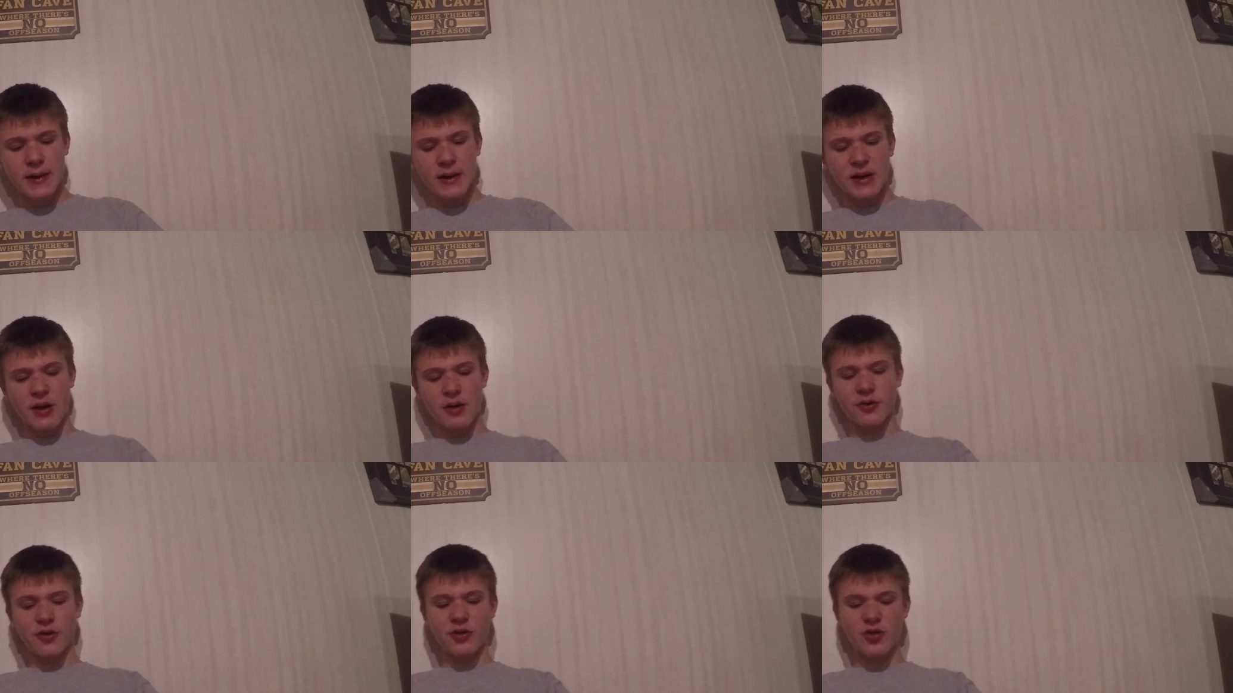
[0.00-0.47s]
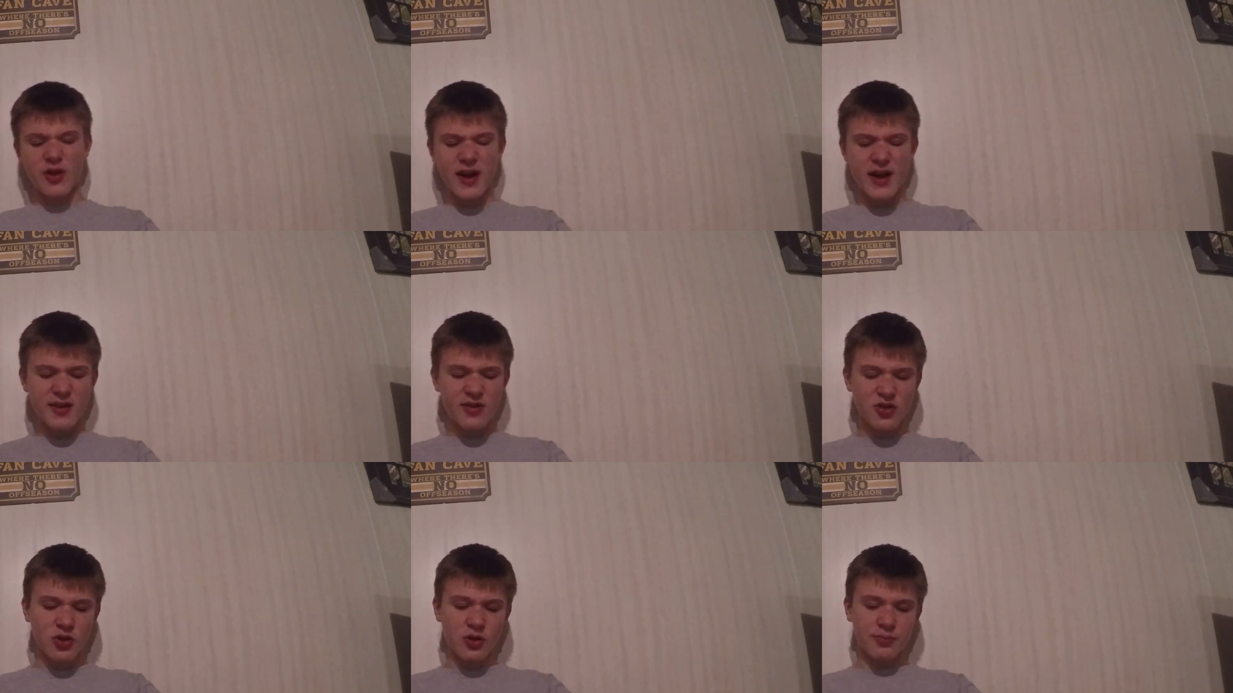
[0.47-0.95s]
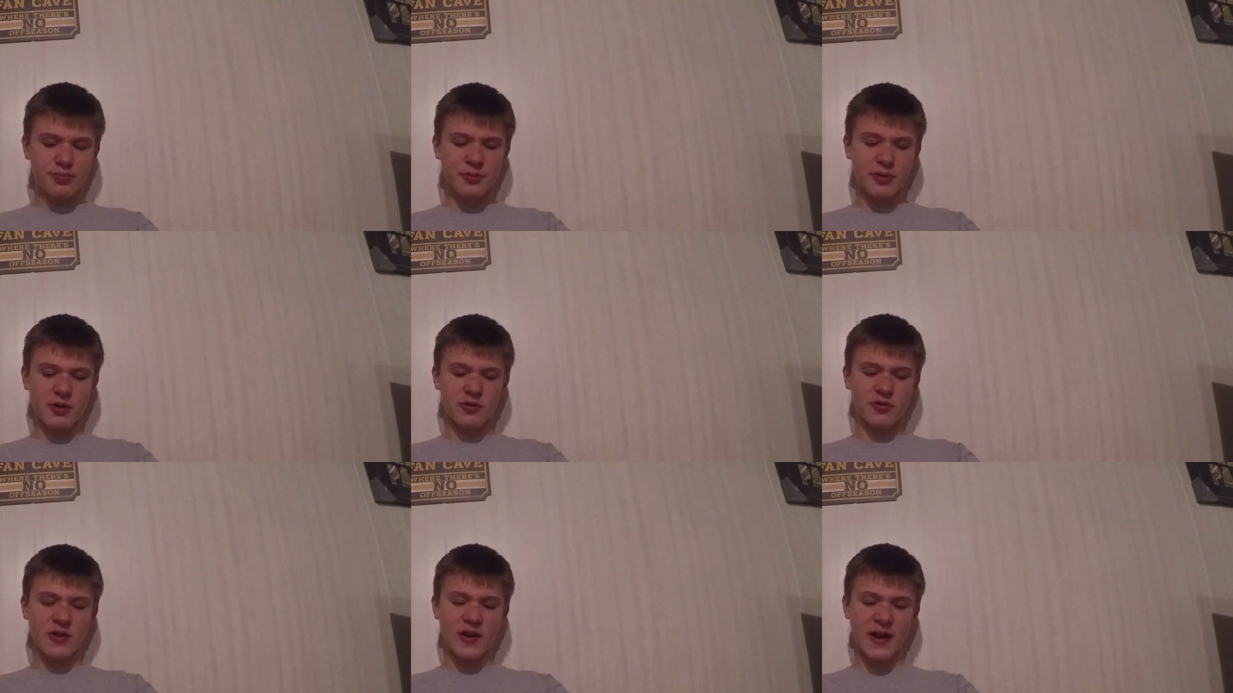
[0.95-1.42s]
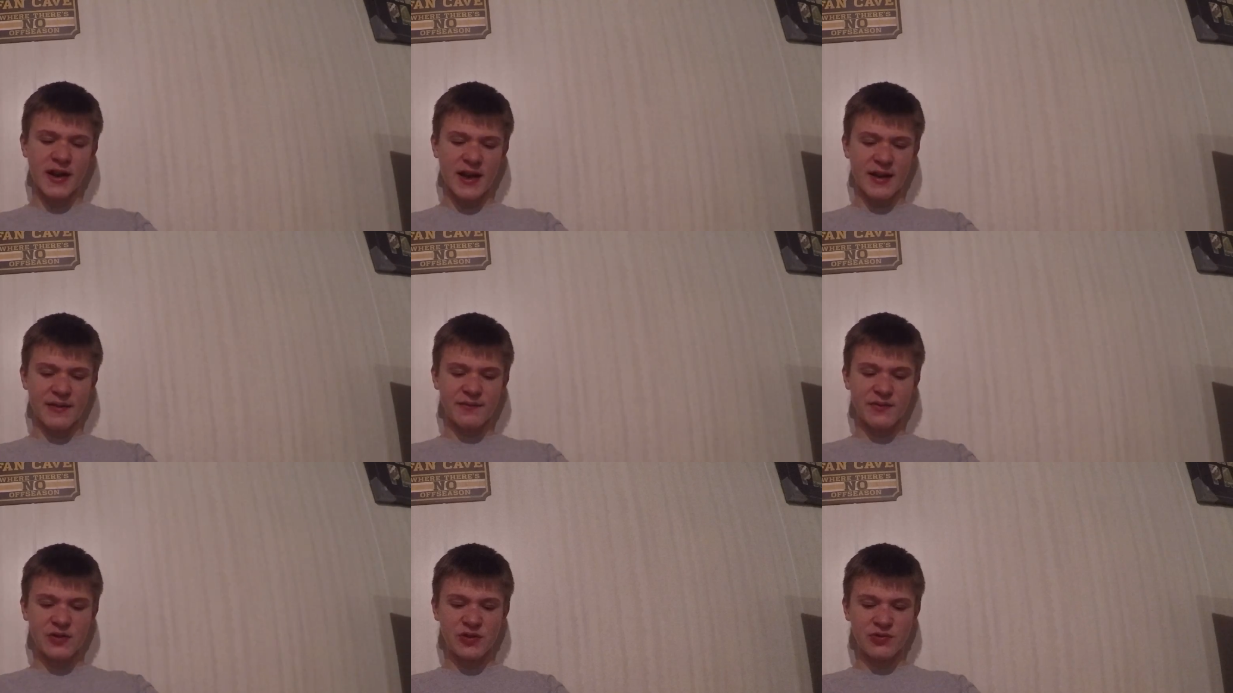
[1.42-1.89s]
Now the last two players I
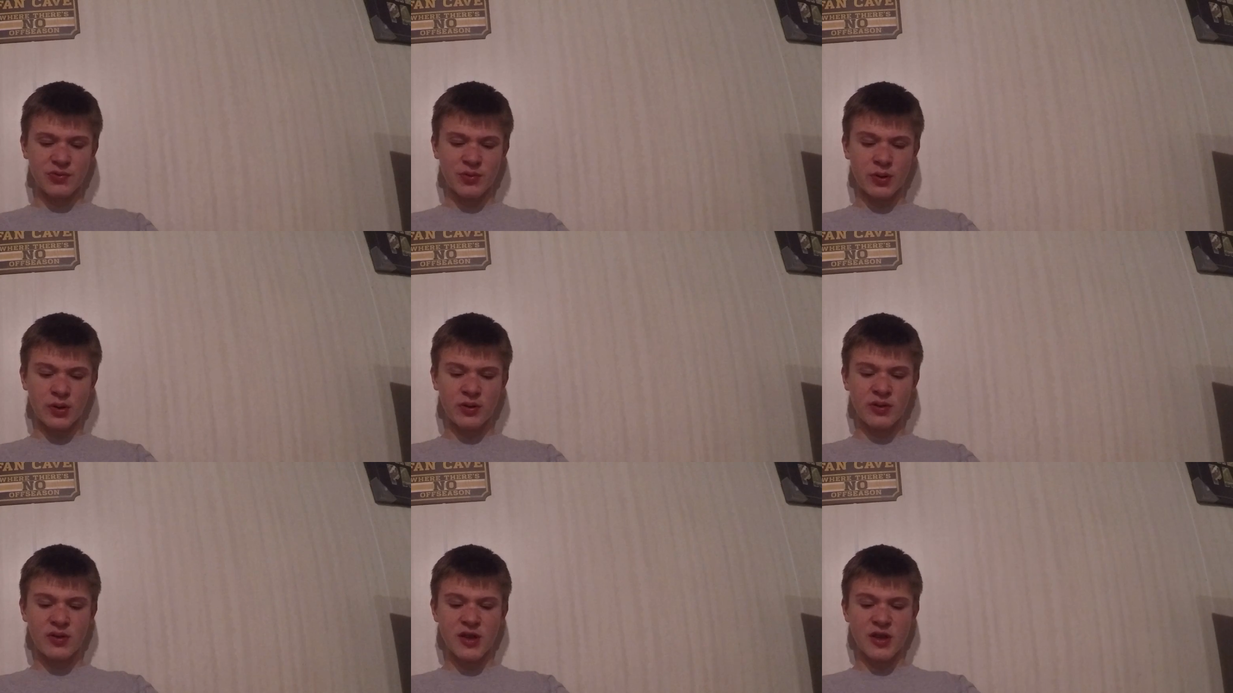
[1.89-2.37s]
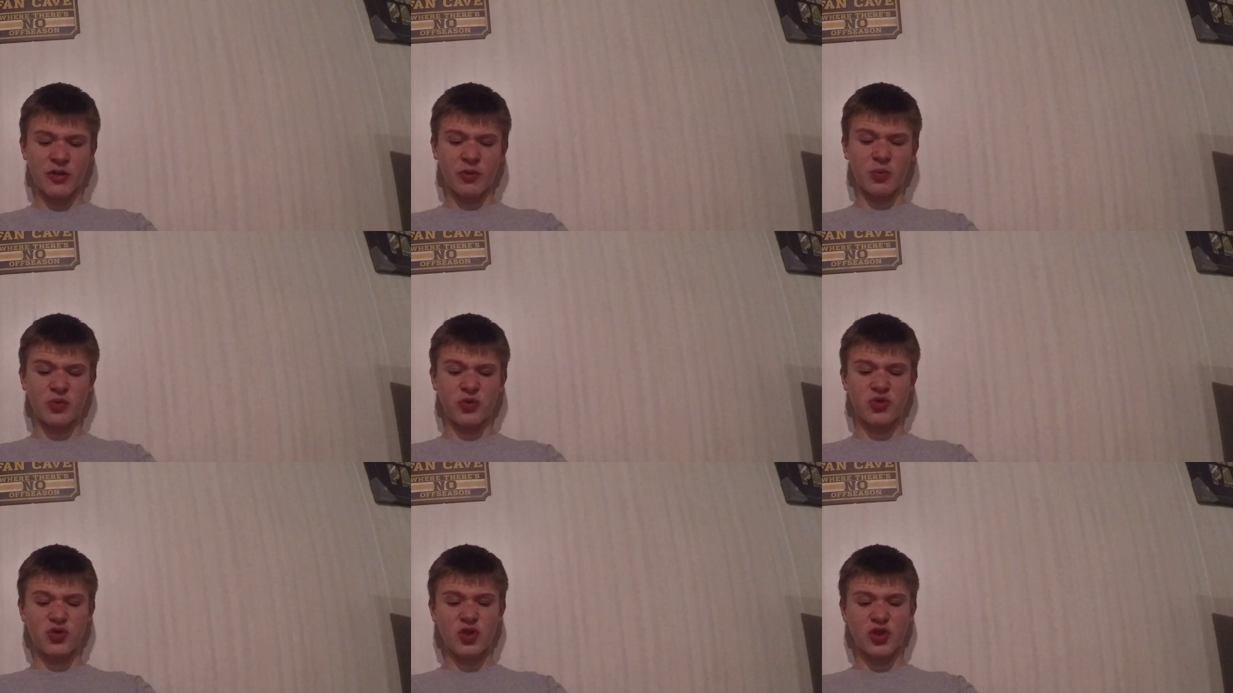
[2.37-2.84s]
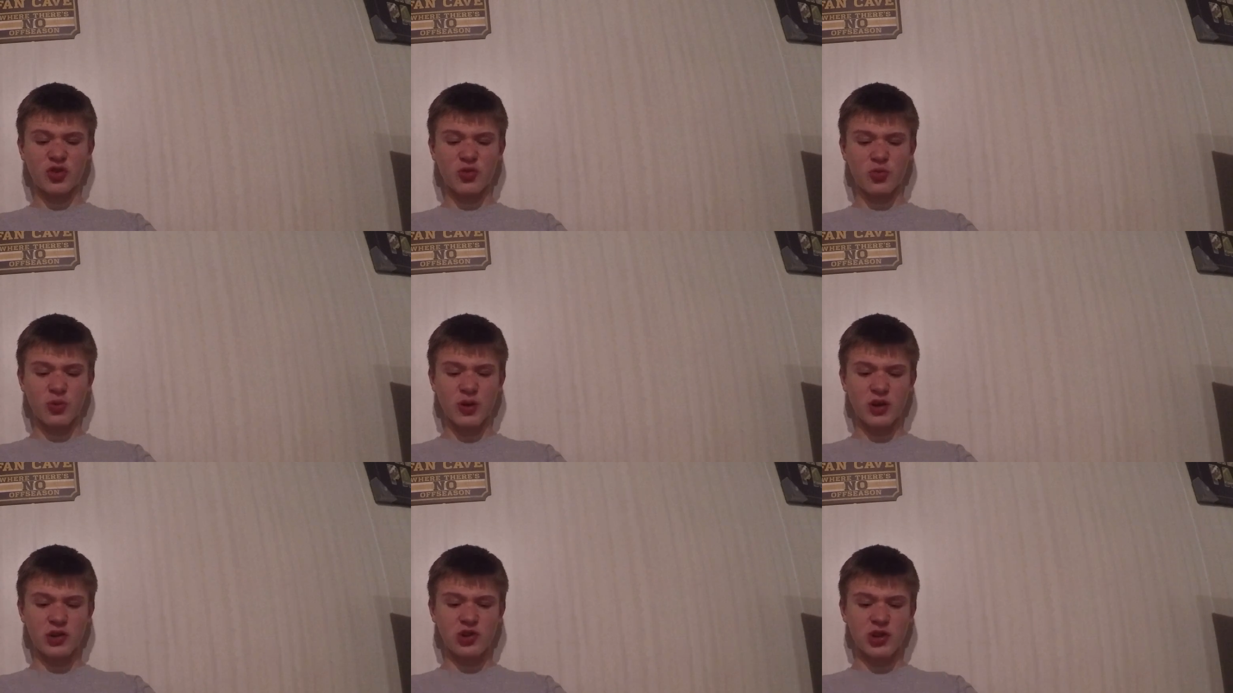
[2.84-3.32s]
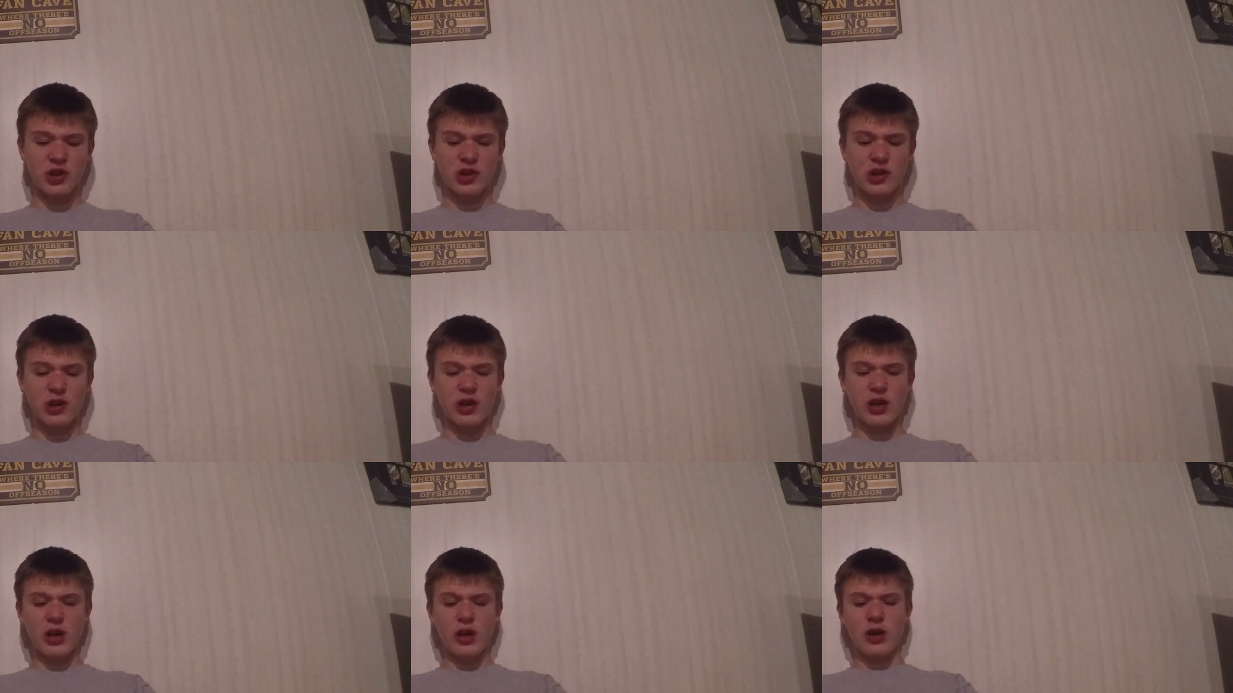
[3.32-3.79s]
have, this was just recent.
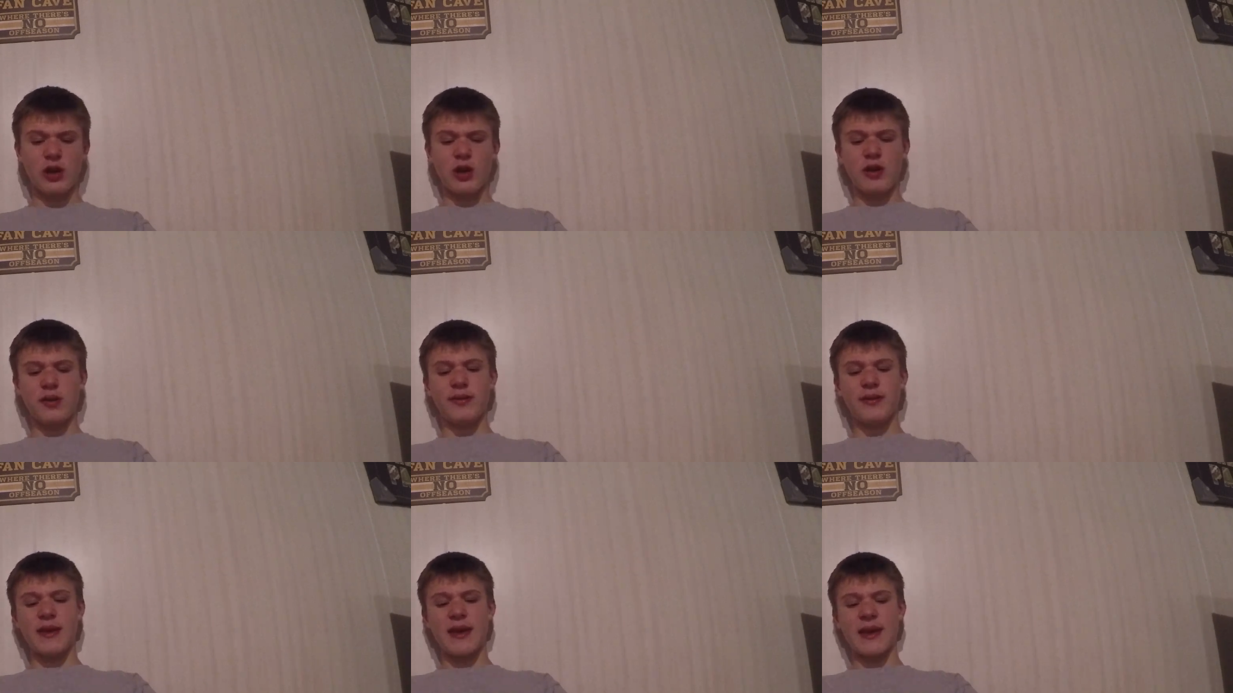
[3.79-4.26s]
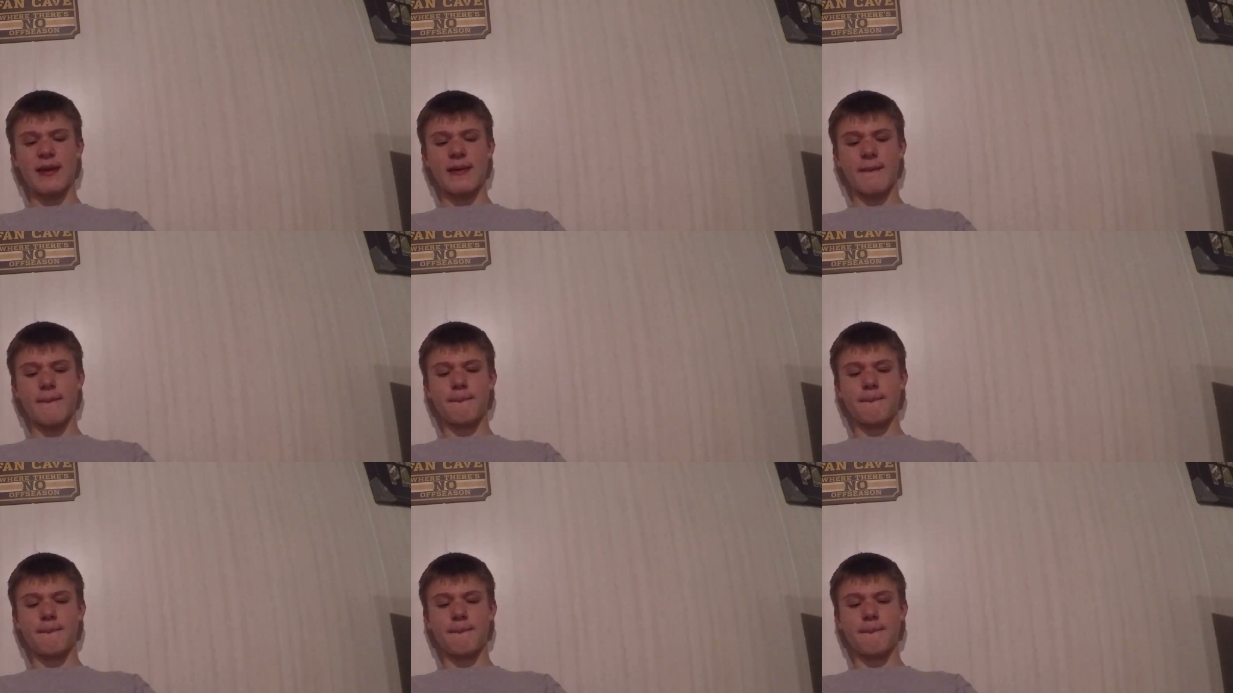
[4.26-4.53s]
The